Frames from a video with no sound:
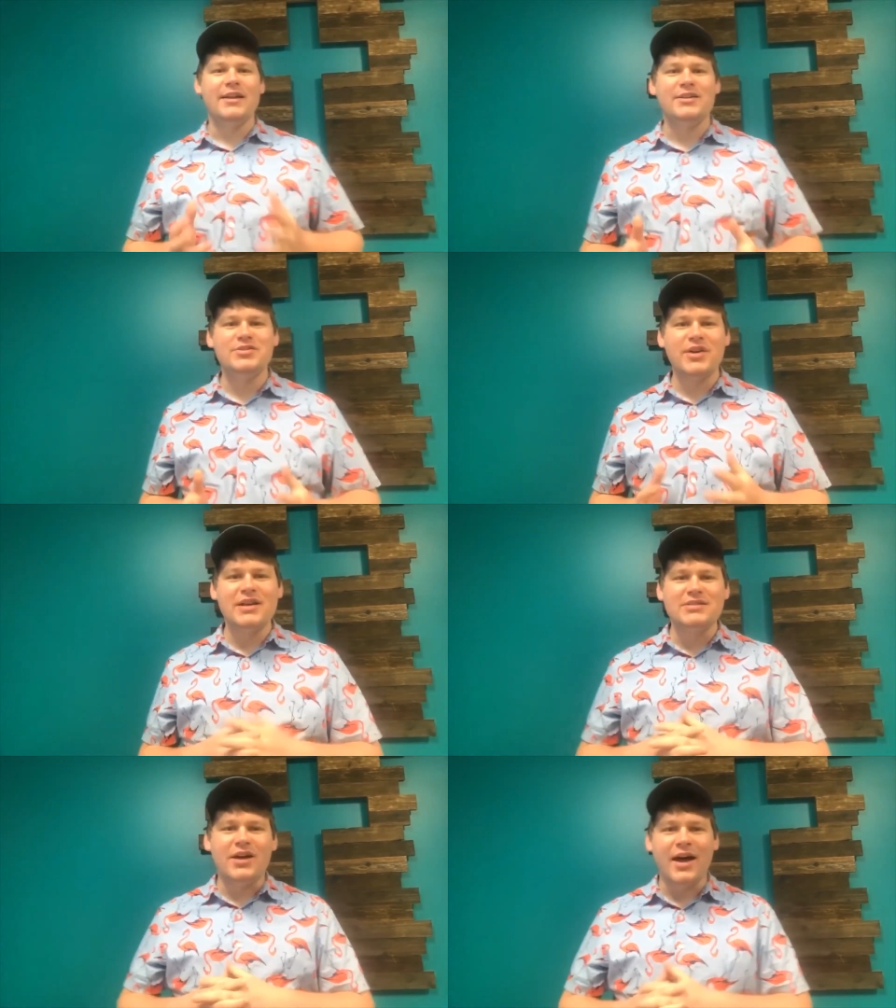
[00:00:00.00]
Did you
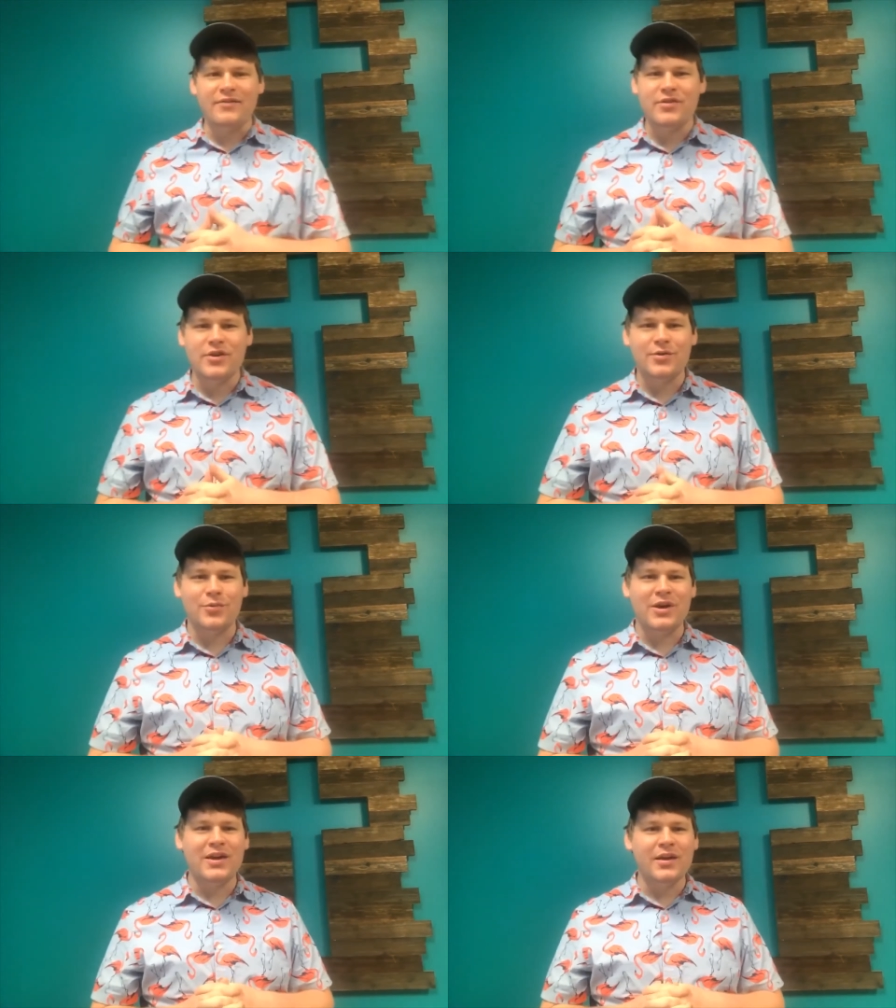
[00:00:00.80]
guys all have a good
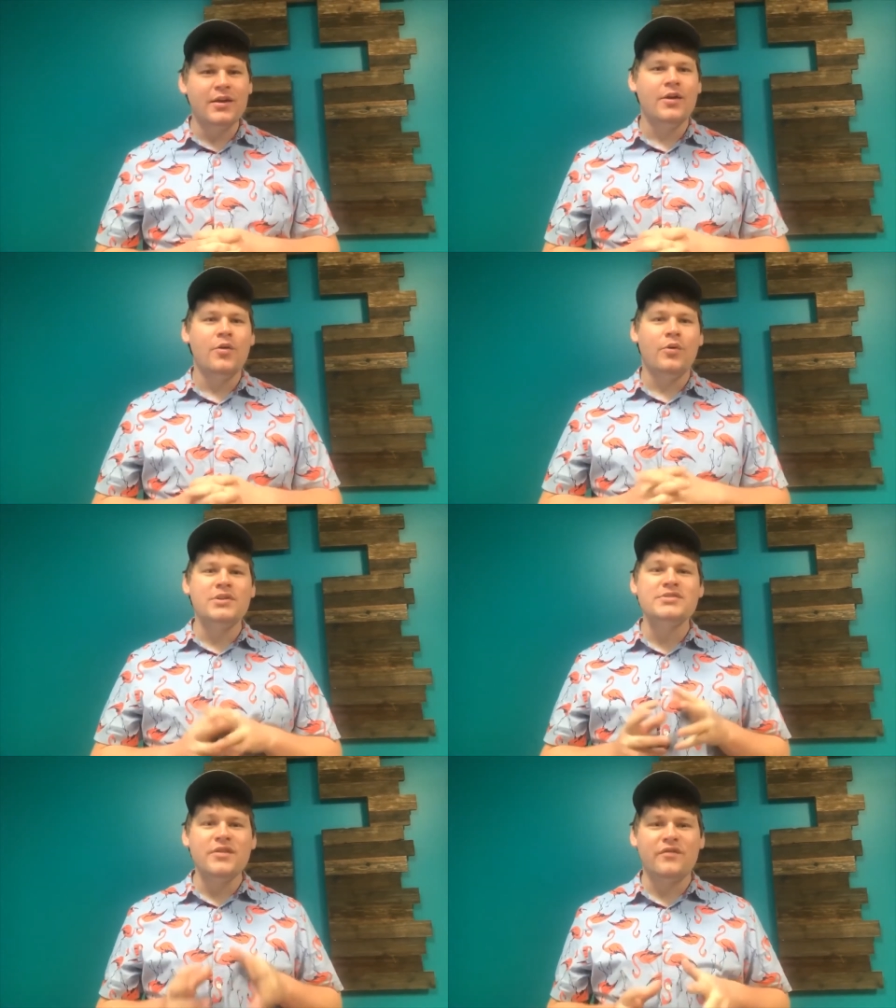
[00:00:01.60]
week? What
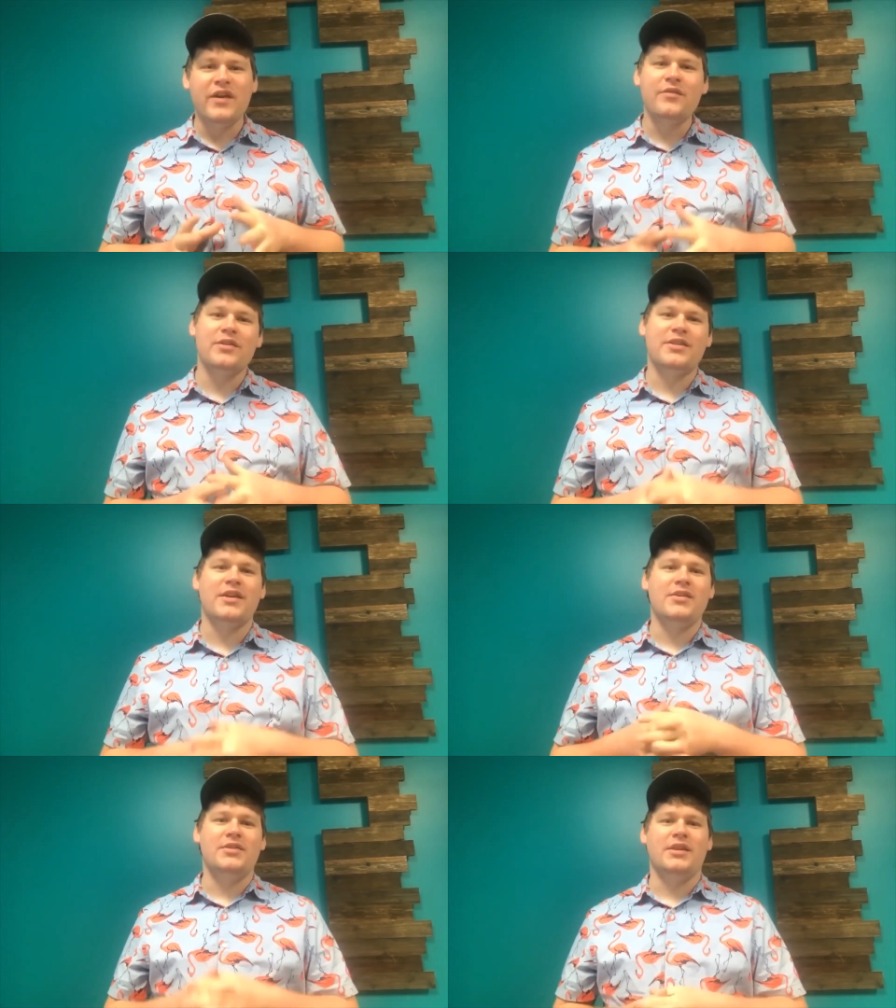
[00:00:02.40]
is your favorite
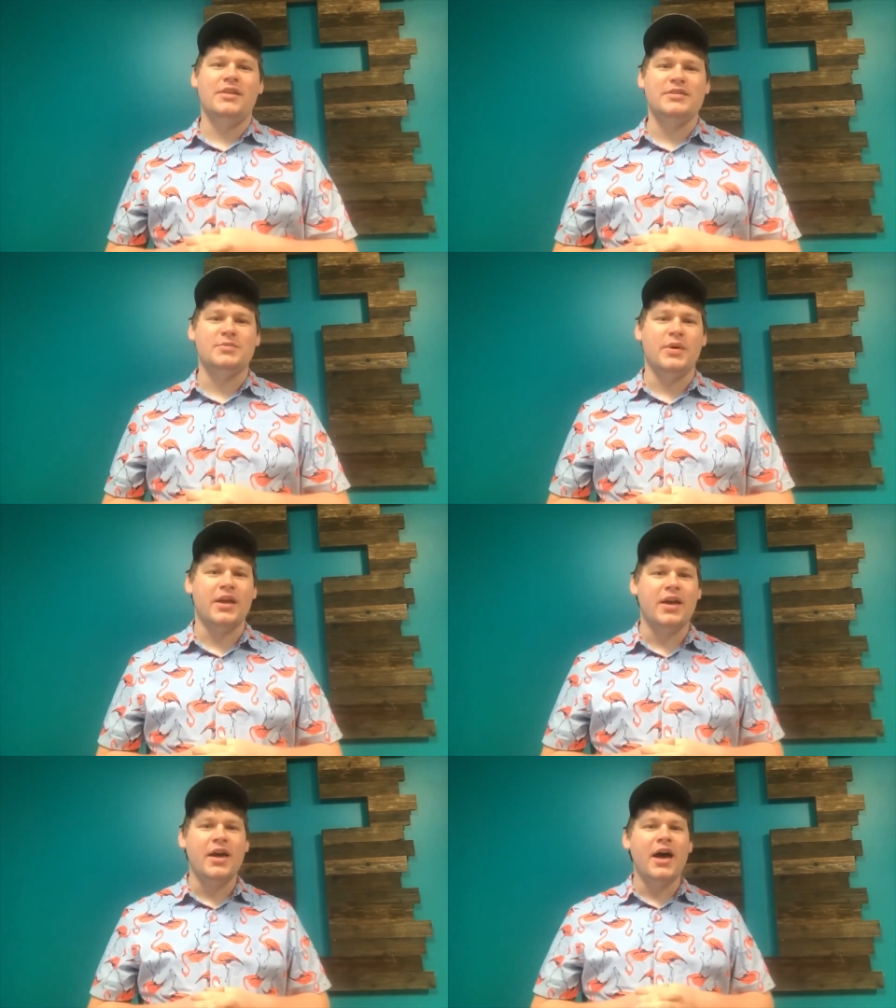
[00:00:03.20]
thing you did this week?